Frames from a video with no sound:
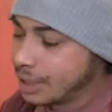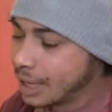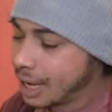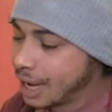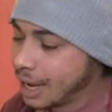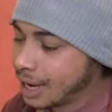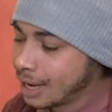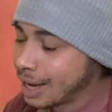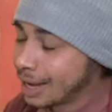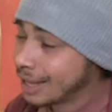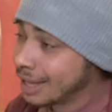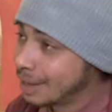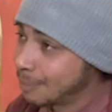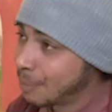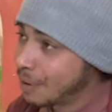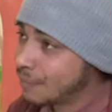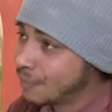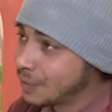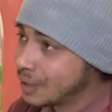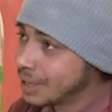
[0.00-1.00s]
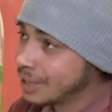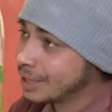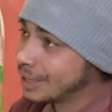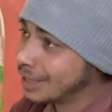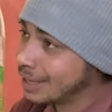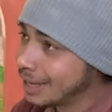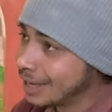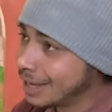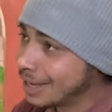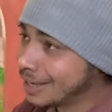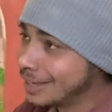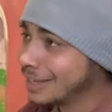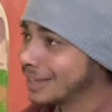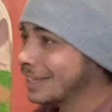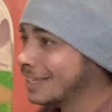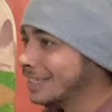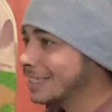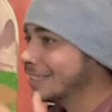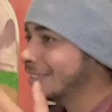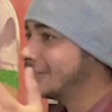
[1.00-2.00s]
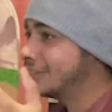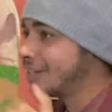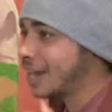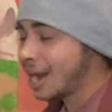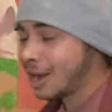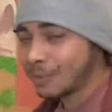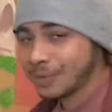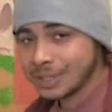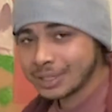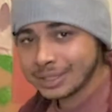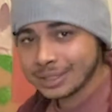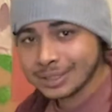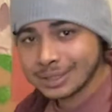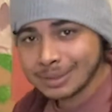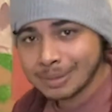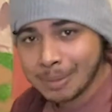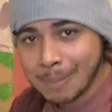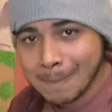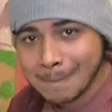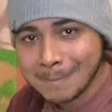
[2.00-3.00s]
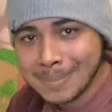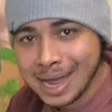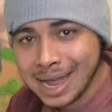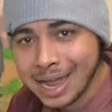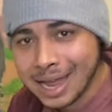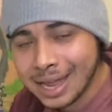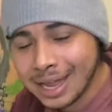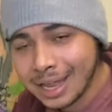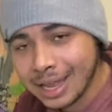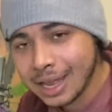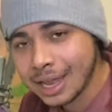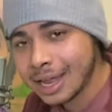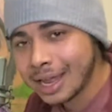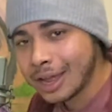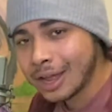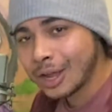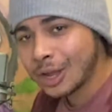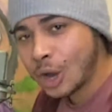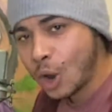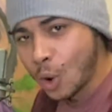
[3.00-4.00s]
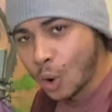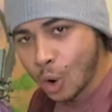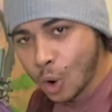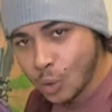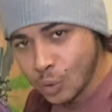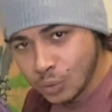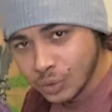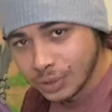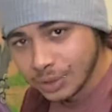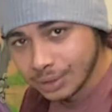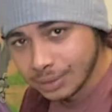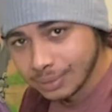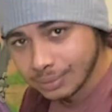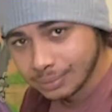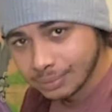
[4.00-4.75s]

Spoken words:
And I got my friend again, Jairus, my co-host,